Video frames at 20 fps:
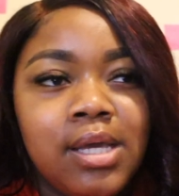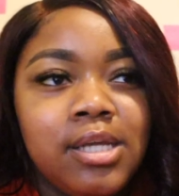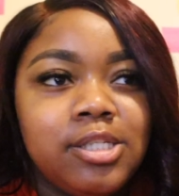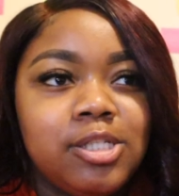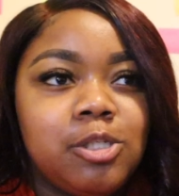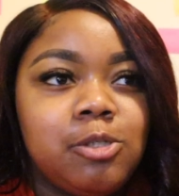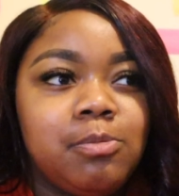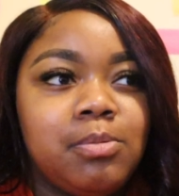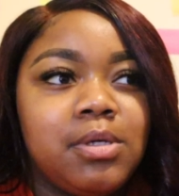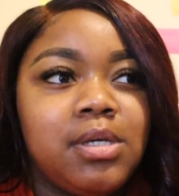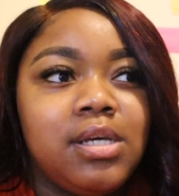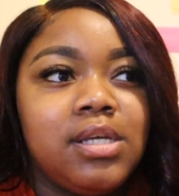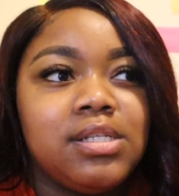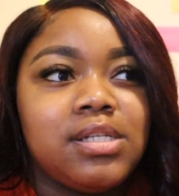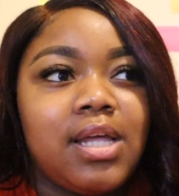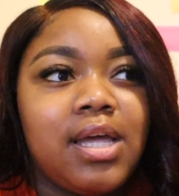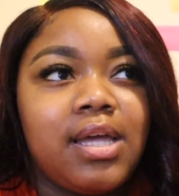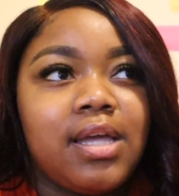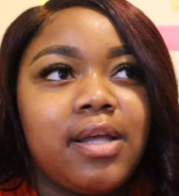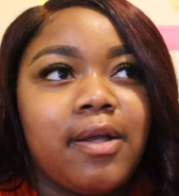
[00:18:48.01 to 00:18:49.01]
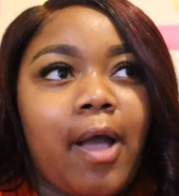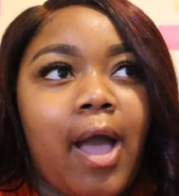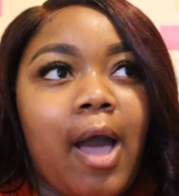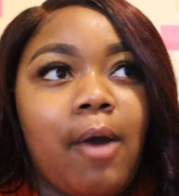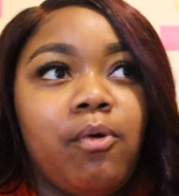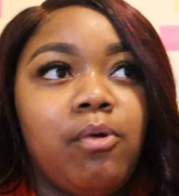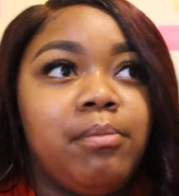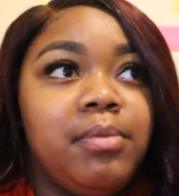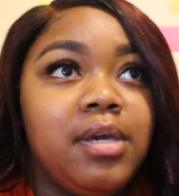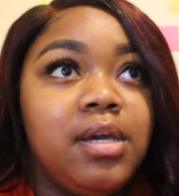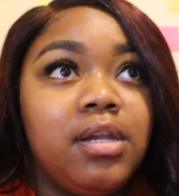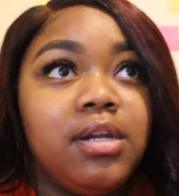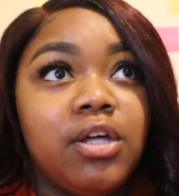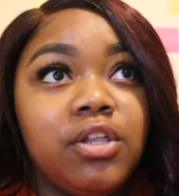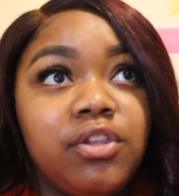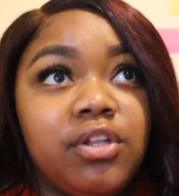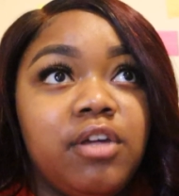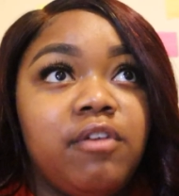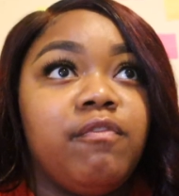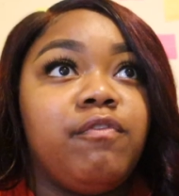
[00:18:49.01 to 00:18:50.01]
just because like I would be
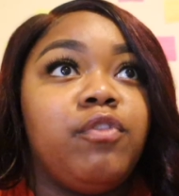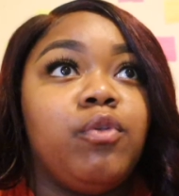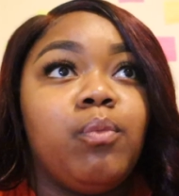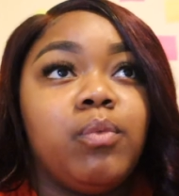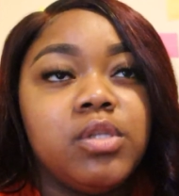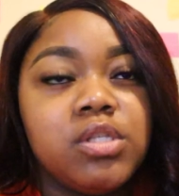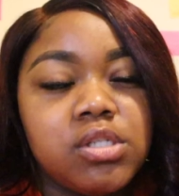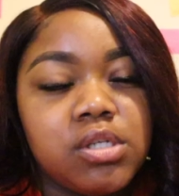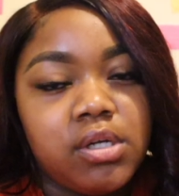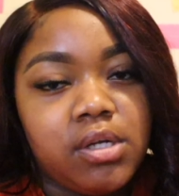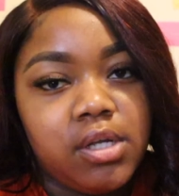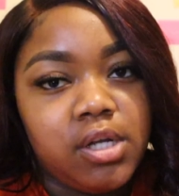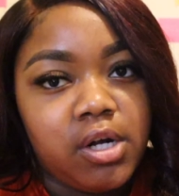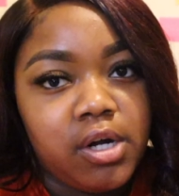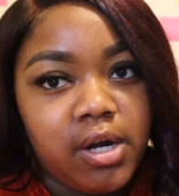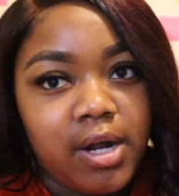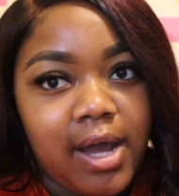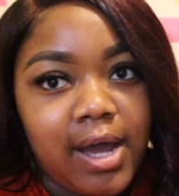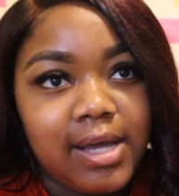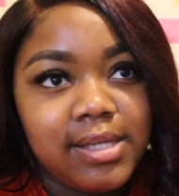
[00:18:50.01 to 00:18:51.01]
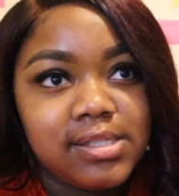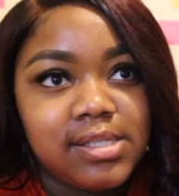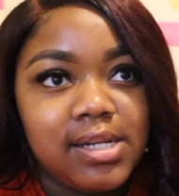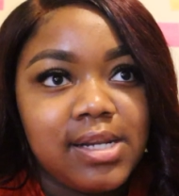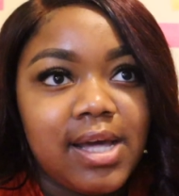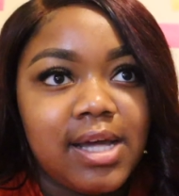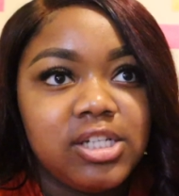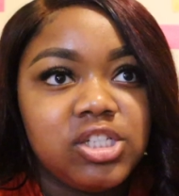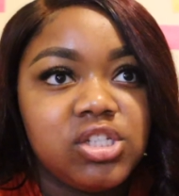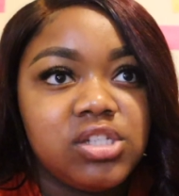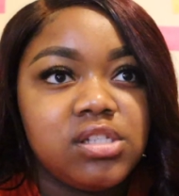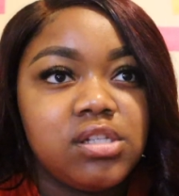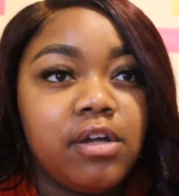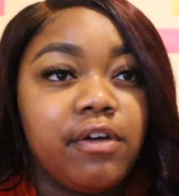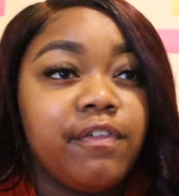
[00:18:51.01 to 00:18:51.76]
another influencer in her eyes and not just